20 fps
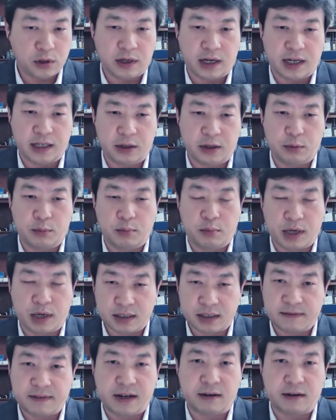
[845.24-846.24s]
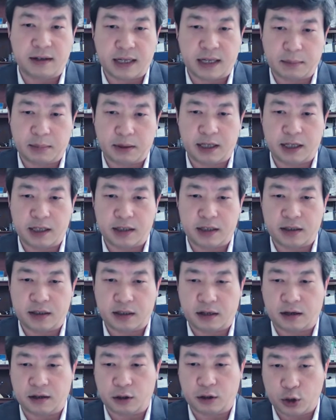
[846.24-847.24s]
and you must file an application
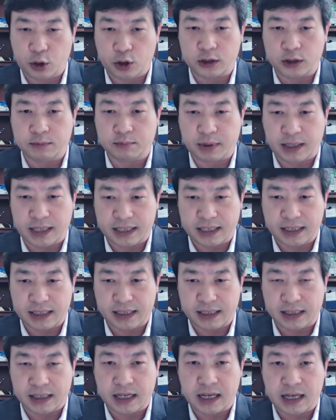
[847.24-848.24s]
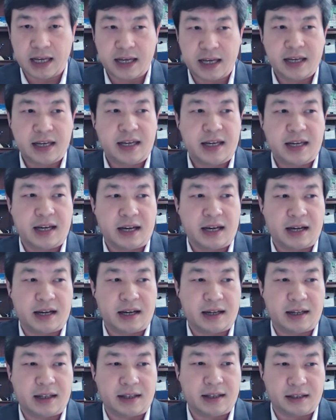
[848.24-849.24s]
on urgent basis,
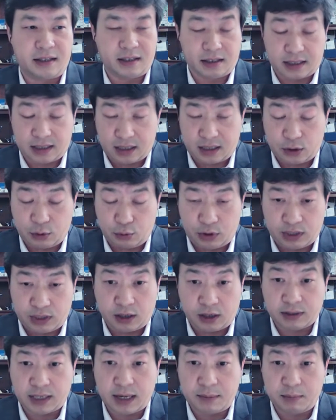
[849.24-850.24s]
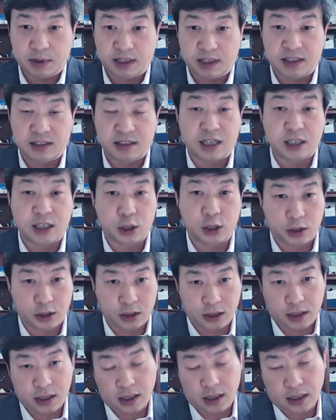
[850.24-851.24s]
the result can be
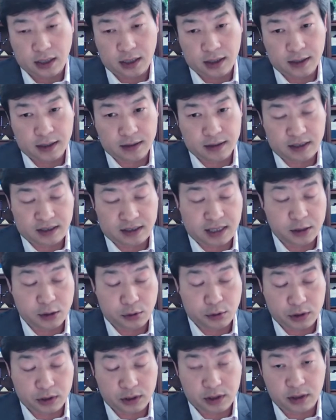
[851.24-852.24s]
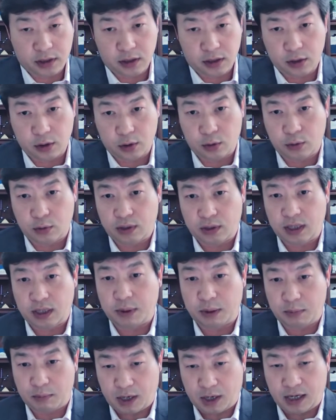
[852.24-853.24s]
disastrous. So keep
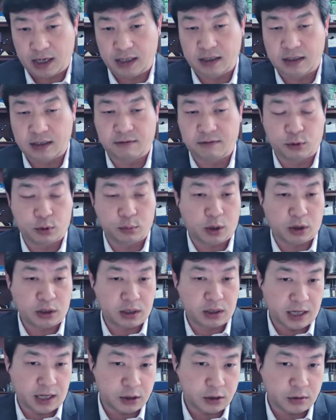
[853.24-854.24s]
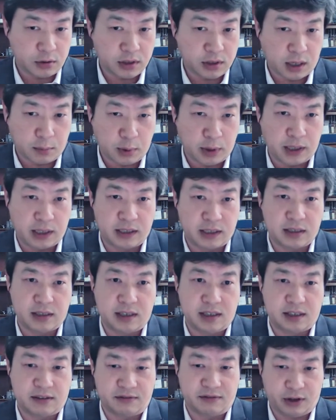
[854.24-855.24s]
in mind, for multinational companies,
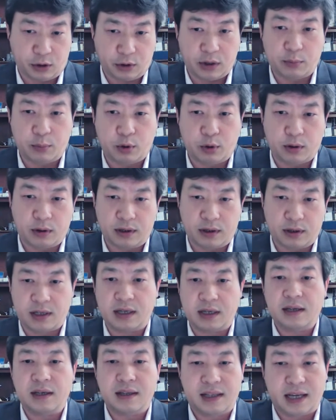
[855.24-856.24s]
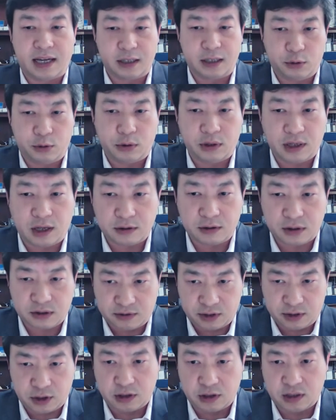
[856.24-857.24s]
it's very important that you allow
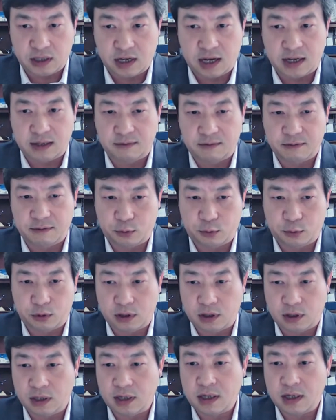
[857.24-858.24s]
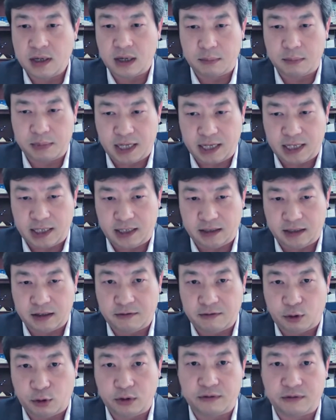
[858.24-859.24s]
sufficient time for obtaining the
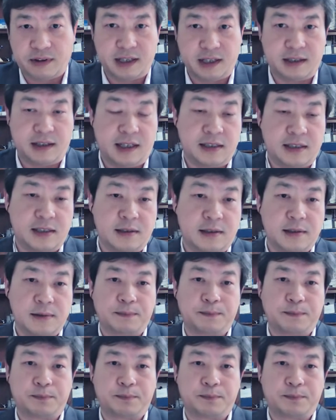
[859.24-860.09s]
foreign filing license.